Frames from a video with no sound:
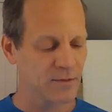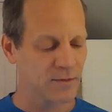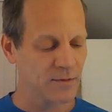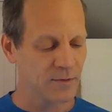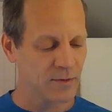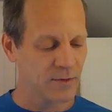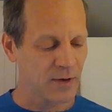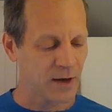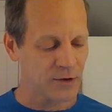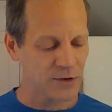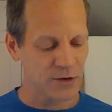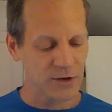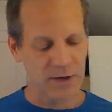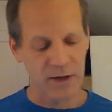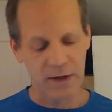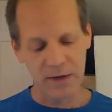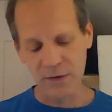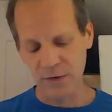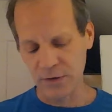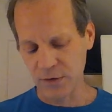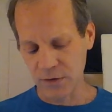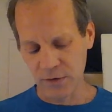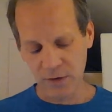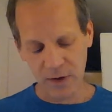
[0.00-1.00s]

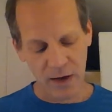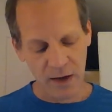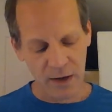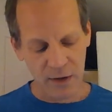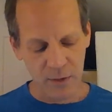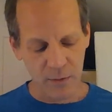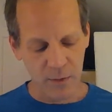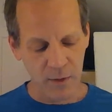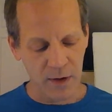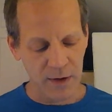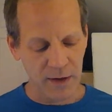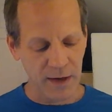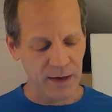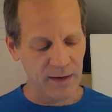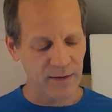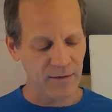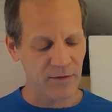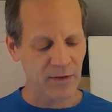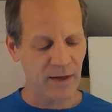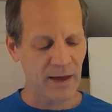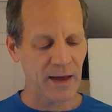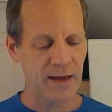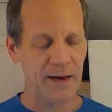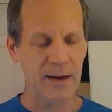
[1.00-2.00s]
Nachiketa says, I don't want any of
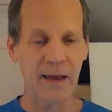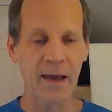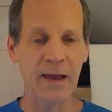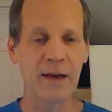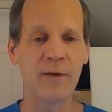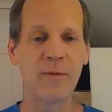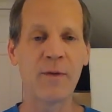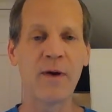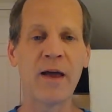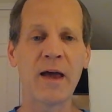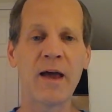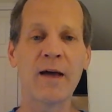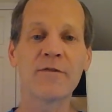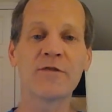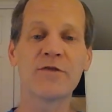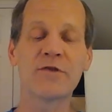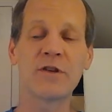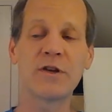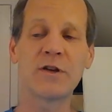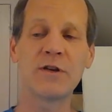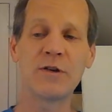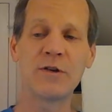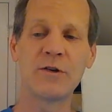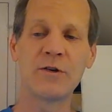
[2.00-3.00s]
that. Anyway, I've
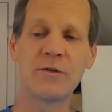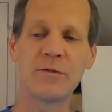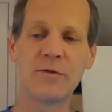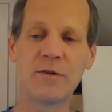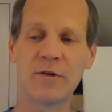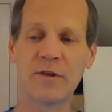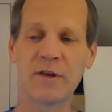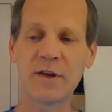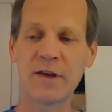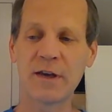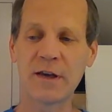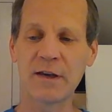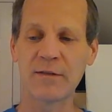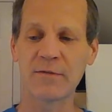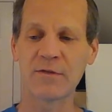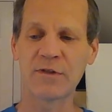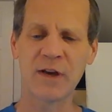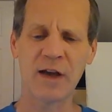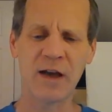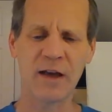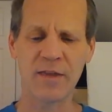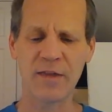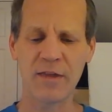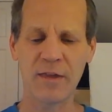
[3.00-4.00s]
seen you. You're the king of
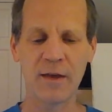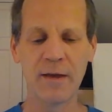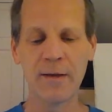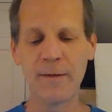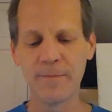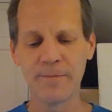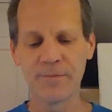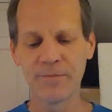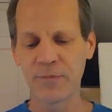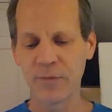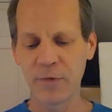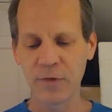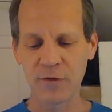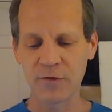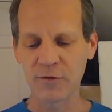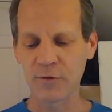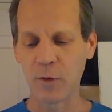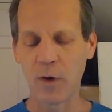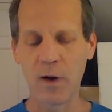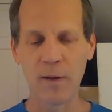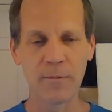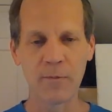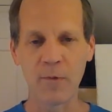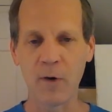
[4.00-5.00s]
death. So
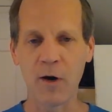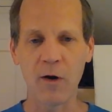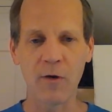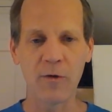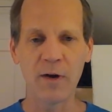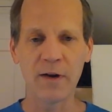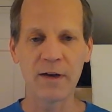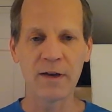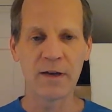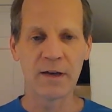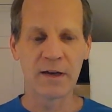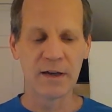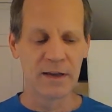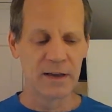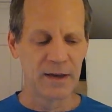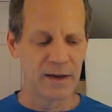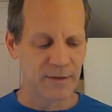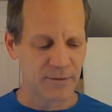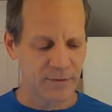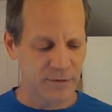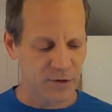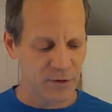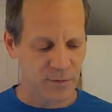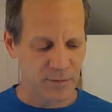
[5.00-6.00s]
I'm already going to
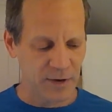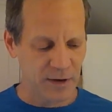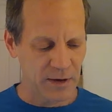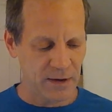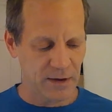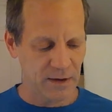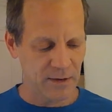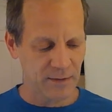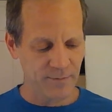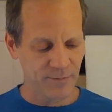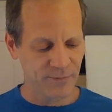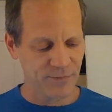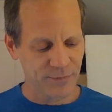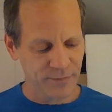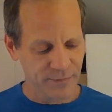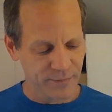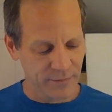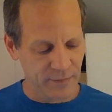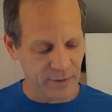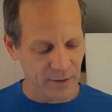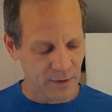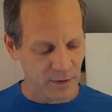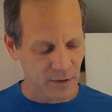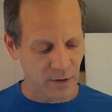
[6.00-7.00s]
live to be,
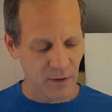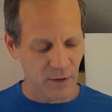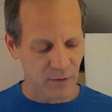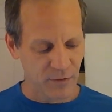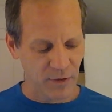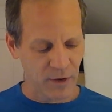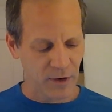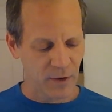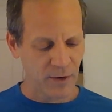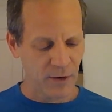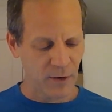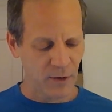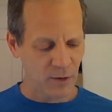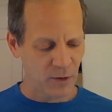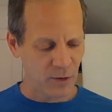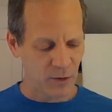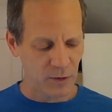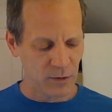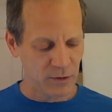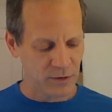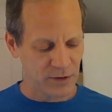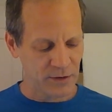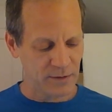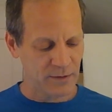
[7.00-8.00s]
very
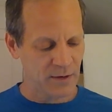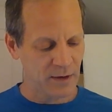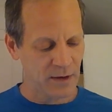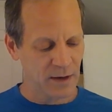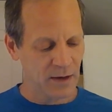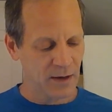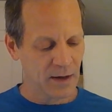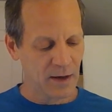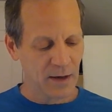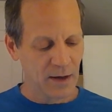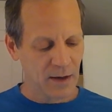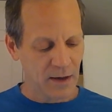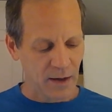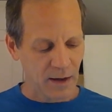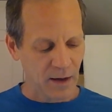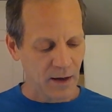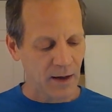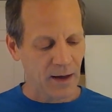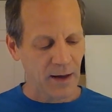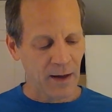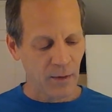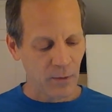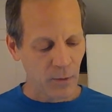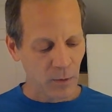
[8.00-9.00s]
old, and
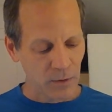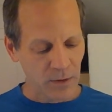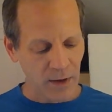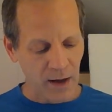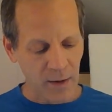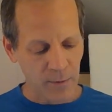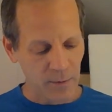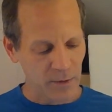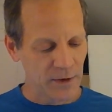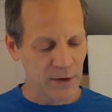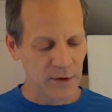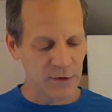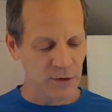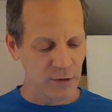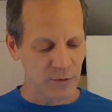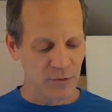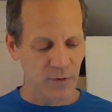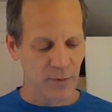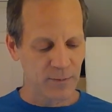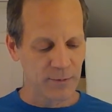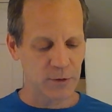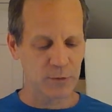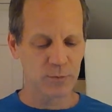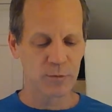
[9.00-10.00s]
I will not release you
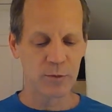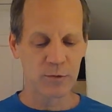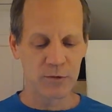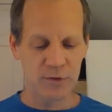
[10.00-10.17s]
from this boon.